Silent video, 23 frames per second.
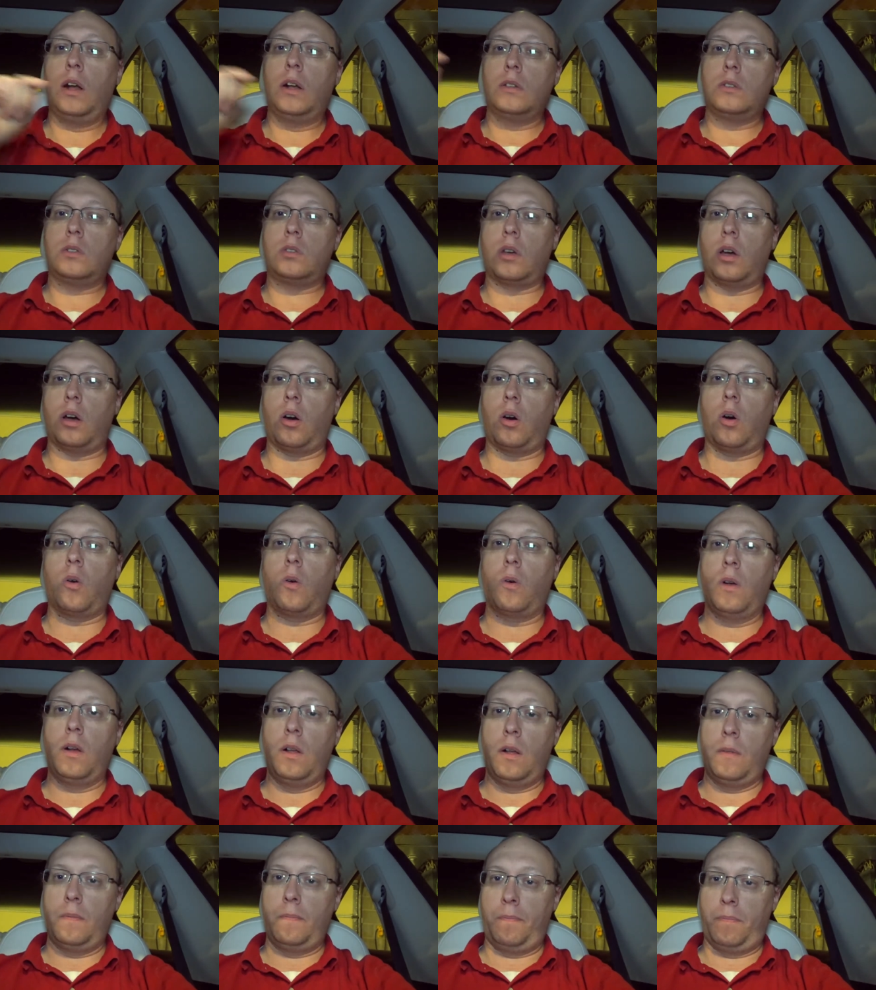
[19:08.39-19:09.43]
So
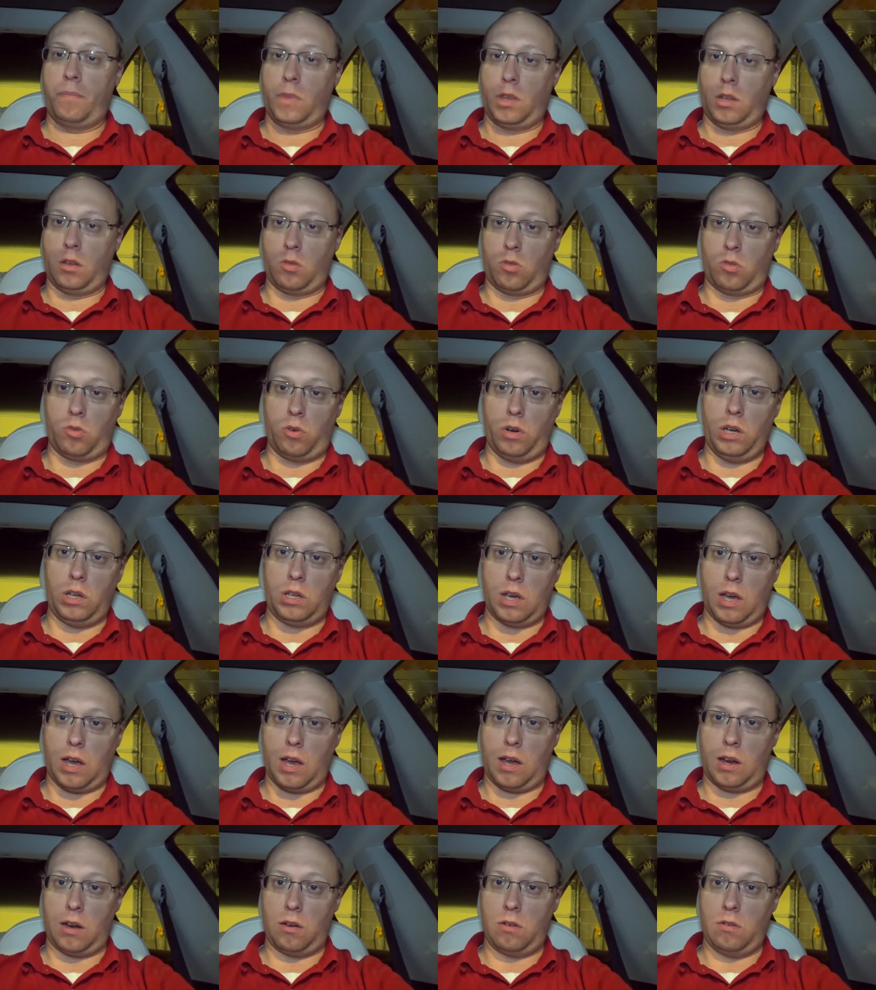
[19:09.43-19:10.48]

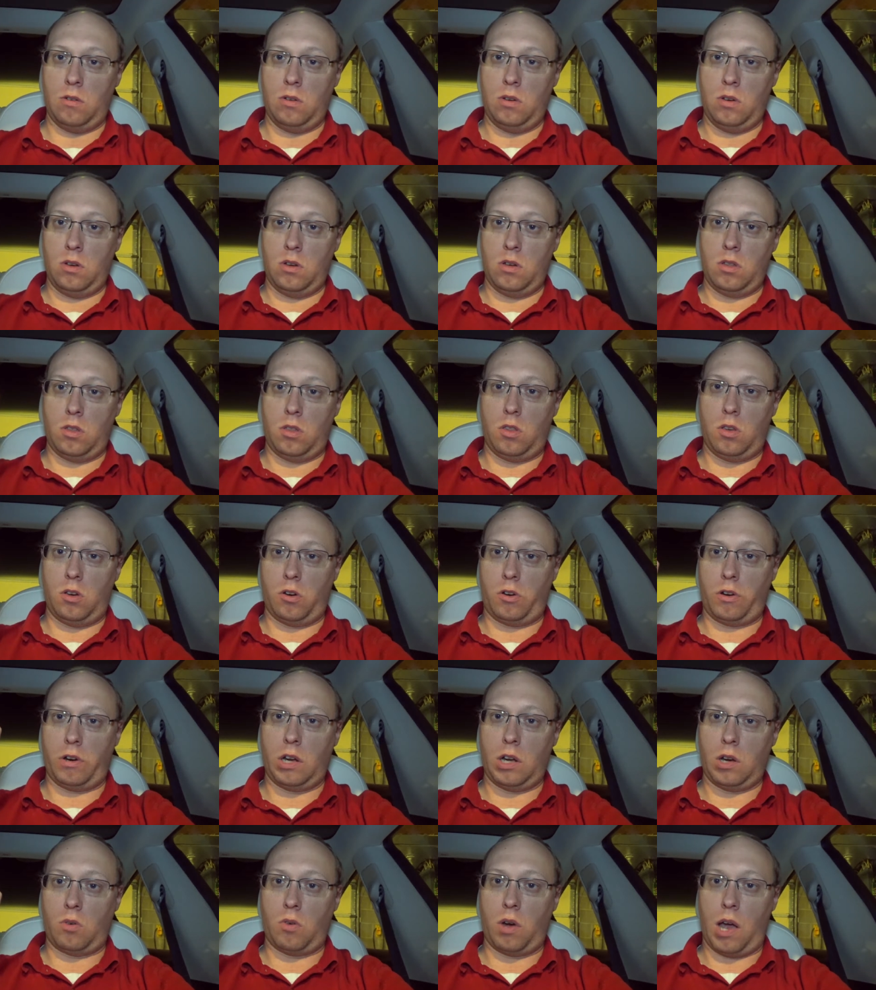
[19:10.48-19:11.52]
310,
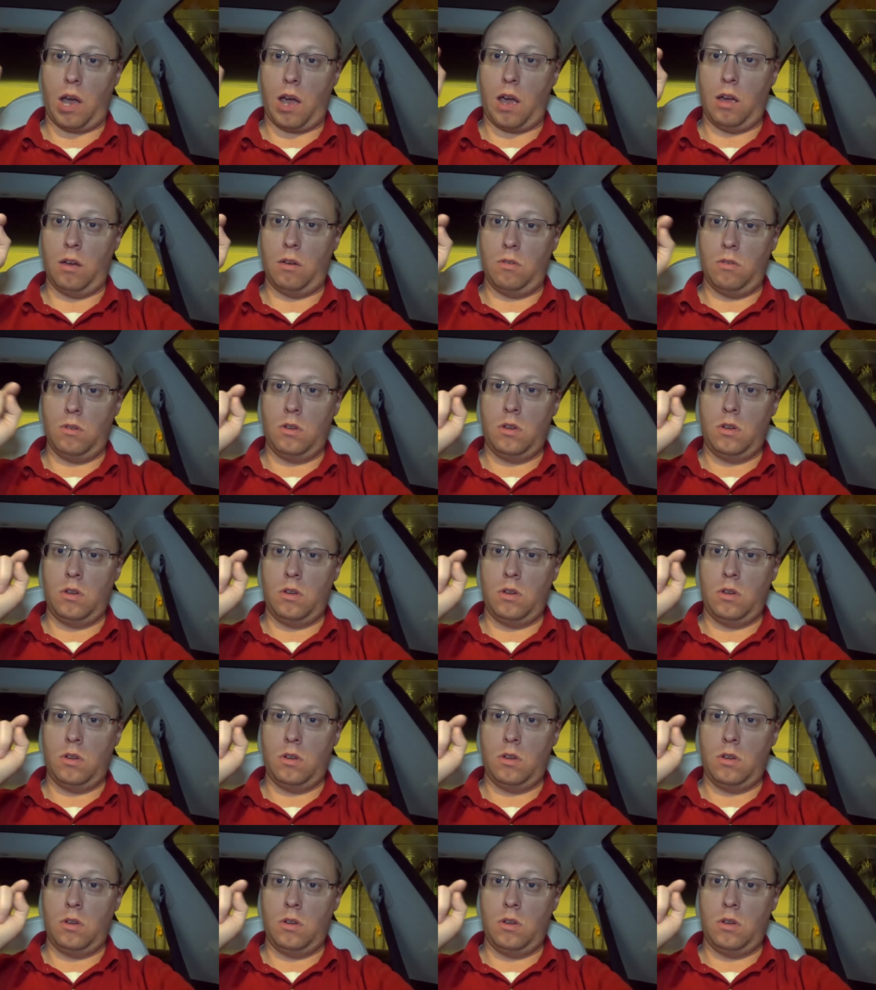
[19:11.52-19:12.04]
308,